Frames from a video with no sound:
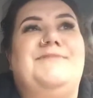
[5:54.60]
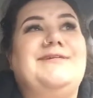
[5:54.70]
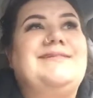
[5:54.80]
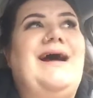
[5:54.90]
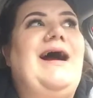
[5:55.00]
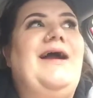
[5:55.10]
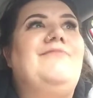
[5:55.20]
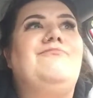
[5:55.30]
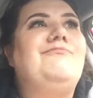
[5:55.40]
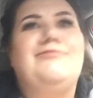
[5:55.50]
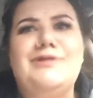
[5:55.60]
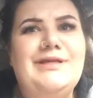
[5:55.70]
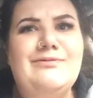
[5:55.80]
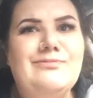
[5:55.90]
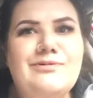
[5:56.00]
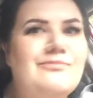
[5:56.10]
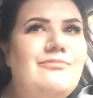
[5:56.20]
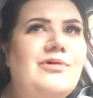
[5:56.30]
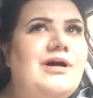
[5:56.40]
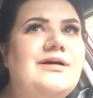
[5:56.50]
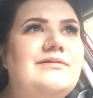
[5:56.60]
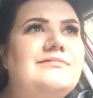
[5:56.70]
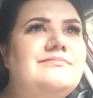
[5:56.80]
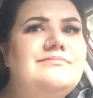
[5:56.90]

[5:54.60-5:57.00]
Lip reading: Because I really wouldn't want